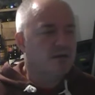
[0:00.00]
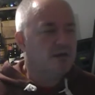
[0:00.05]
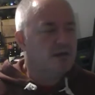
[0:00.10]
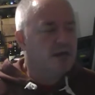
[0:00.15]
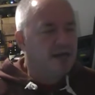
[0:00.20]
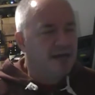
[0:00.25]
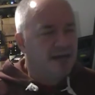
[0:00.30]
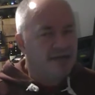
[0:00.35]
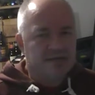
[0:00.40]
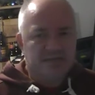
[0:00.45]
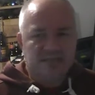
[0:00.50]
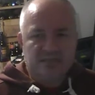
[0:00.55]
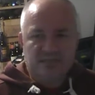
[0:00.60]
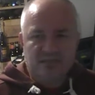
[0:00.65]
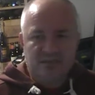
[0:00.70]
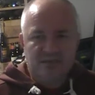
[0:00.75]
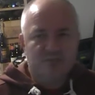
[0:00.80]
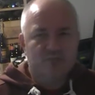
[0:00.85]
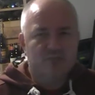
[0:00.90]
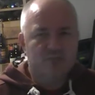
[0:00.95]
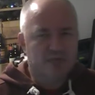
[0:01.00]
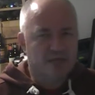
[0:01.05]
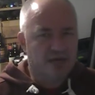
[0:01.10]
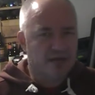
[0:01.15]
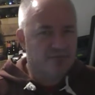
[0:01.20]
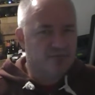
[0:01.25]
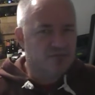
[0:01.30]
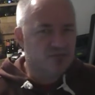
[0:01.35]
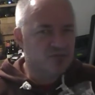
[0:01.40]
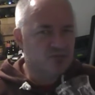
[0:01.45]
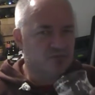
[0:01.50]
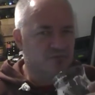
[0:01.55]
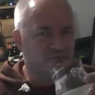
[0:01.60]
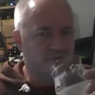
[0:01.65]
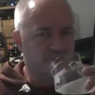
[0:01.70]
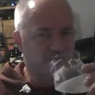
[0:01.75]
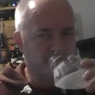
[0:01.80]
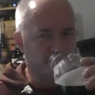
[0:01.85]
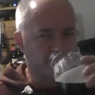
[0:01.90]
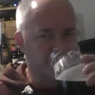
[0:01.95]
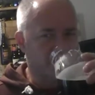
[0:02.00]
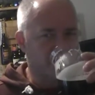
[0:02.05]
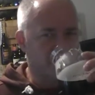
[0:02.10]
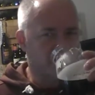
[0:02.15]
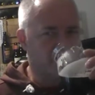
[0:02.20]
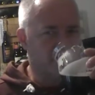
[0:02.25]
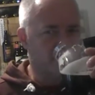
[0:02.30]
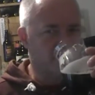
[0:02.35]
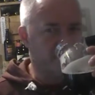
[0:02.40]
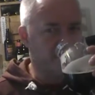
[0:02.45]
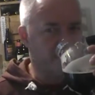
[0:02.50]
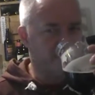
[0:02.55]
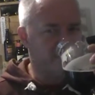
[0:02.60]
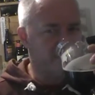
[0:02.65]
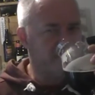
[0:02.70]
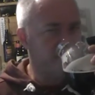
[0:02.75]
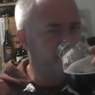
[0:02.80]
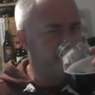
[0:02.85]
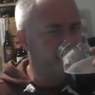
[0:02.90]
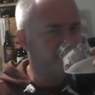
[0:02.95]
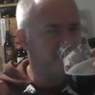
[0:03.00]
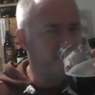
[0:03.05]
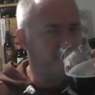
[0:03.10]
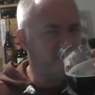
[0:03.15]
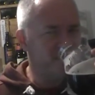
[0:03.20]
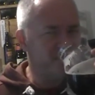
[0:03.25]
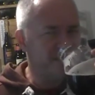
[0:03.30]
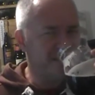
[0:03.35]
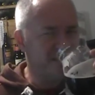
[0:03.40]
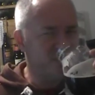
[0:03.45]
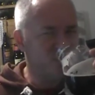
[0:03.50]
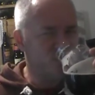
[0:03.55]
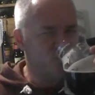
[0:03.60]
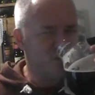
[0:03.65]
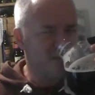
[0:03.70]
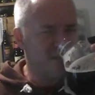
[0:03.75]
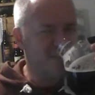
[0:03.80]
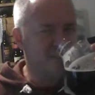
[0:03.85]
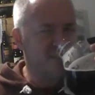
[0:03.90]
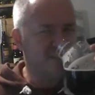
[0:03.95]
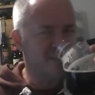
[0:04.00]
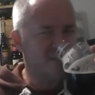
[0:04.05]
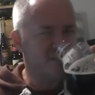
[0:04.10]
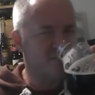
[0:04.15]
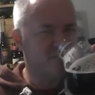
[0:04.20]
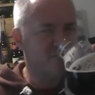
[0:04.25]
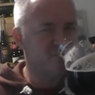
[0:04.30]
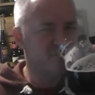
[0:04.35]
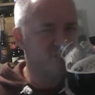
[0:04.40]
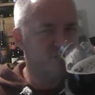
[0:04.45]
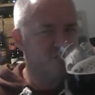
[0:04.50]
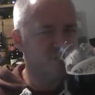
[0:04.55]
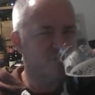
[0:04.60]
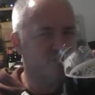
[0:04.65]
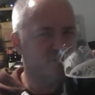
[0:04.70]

and you would have something of a very, very interesting Christmas